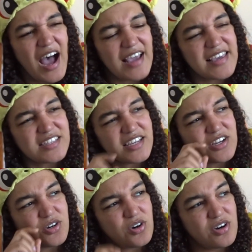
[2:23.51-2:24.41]
I guess
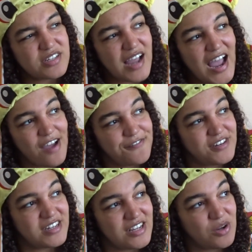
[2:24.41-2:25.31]
I could have
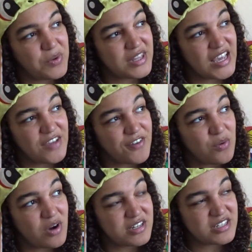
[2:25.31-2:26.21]
to deal with it if I
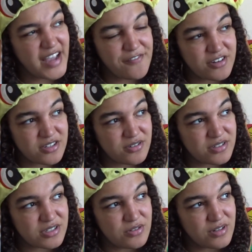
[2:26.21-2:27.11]
wanted to ever
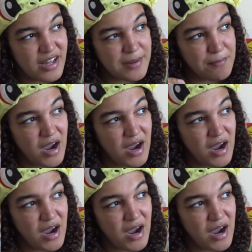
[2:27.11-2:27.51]
do like,